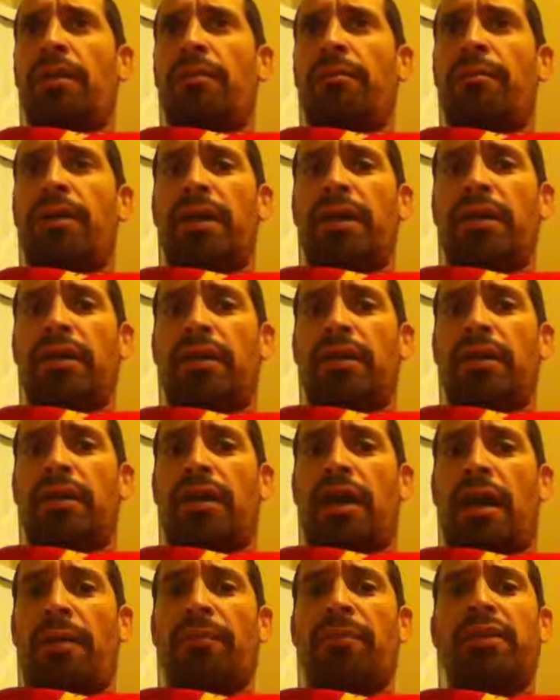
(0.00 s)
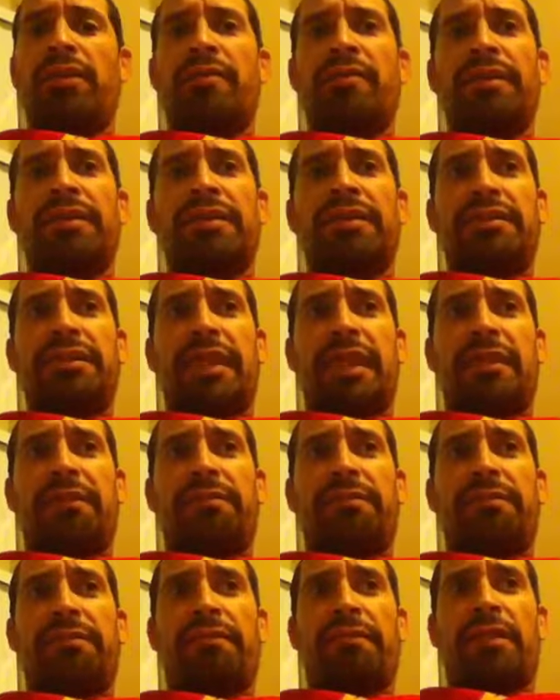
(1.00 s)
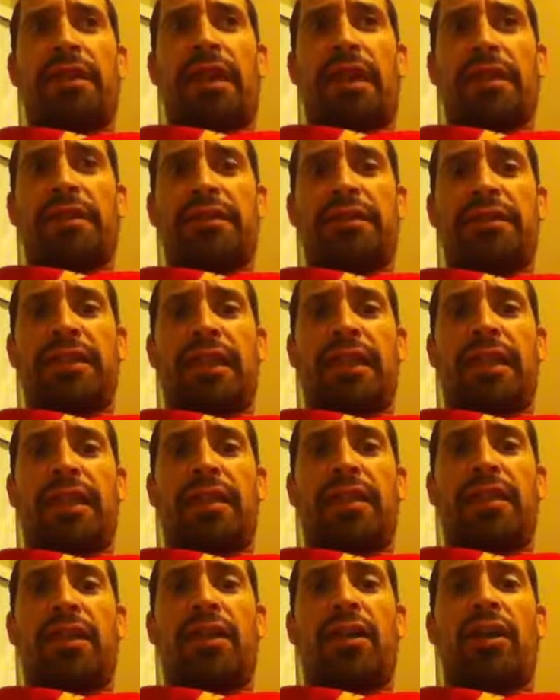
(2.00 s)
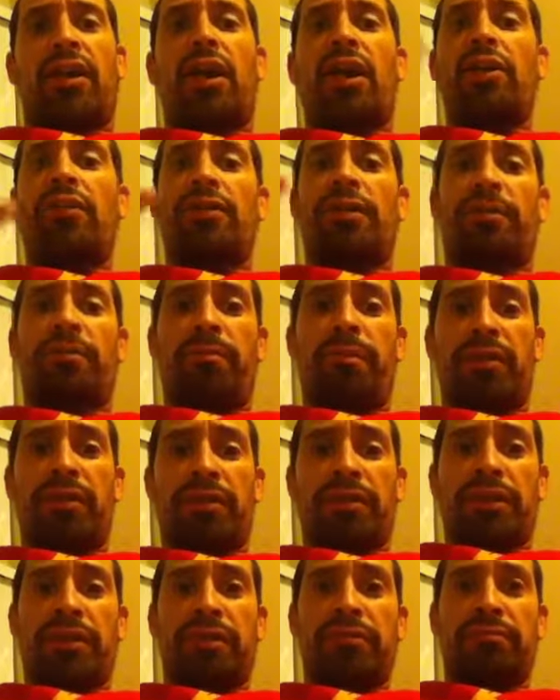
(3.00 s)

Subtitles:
but I'm going to be safe and say 100 million.